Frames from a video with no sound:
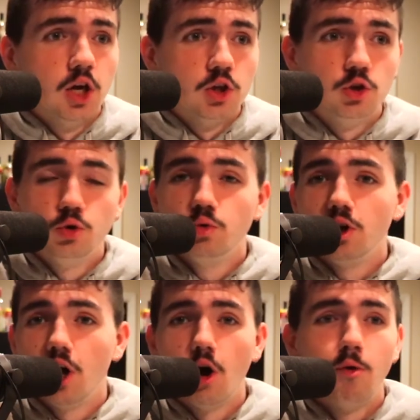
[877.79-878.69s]
You
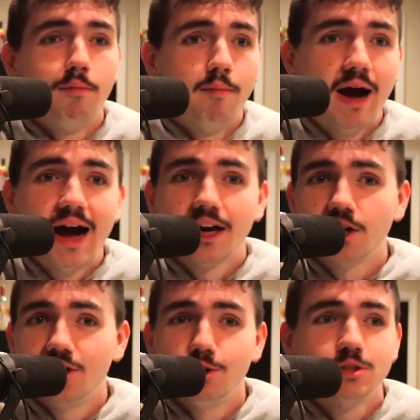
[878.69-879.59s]
know
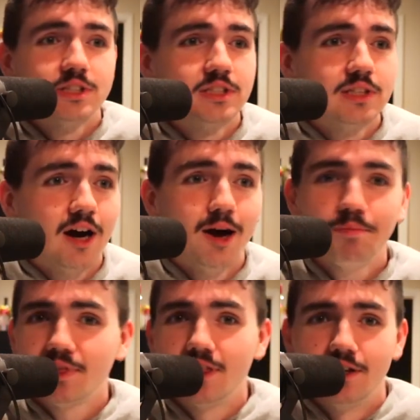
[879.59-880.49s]
Mongoose is
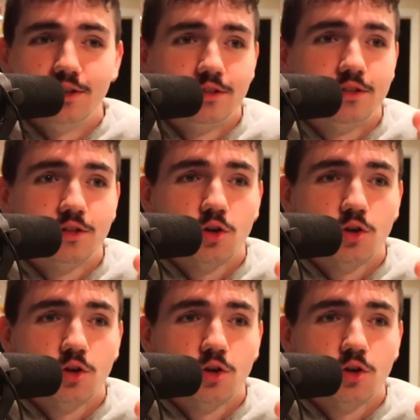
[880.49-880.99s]
up the